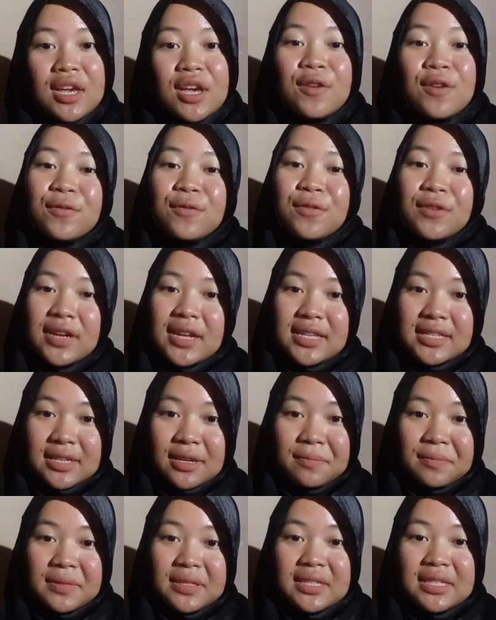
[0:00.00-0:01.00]
For
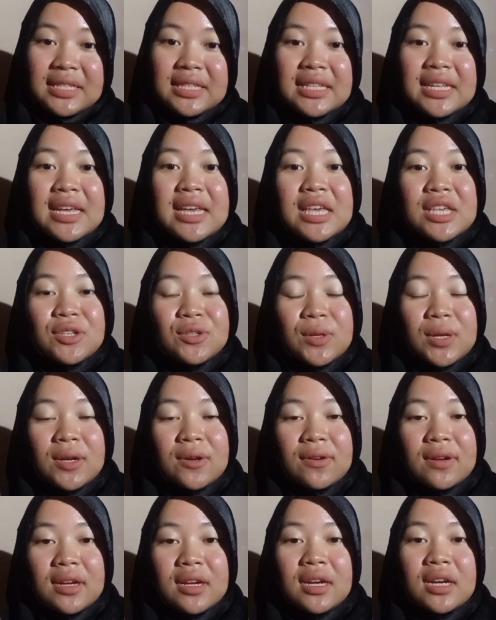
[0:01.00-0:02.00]
example,
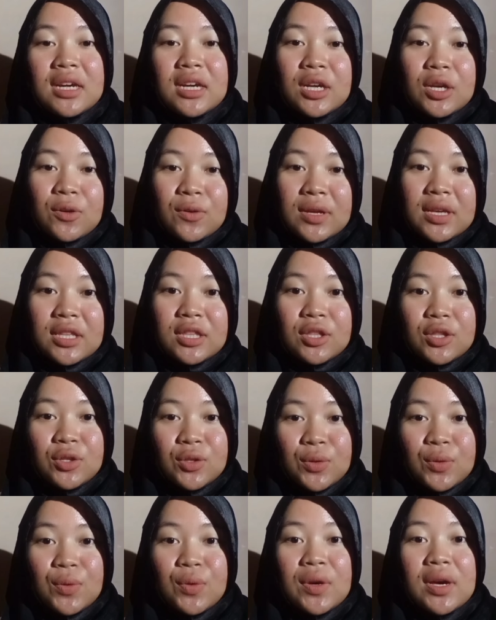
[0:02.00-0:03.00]
Sarah agreed
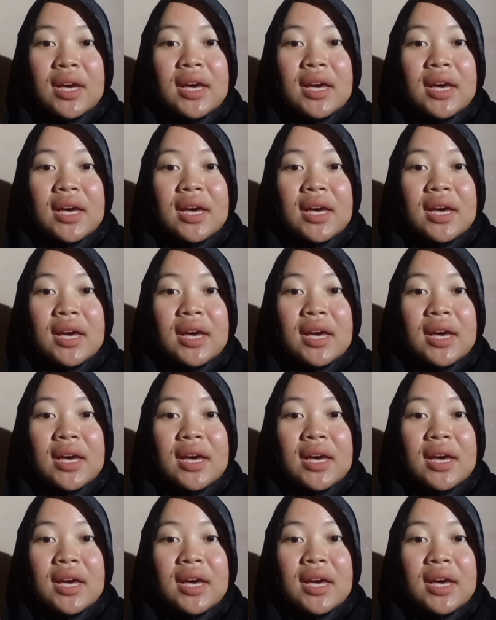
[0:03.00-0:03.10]
to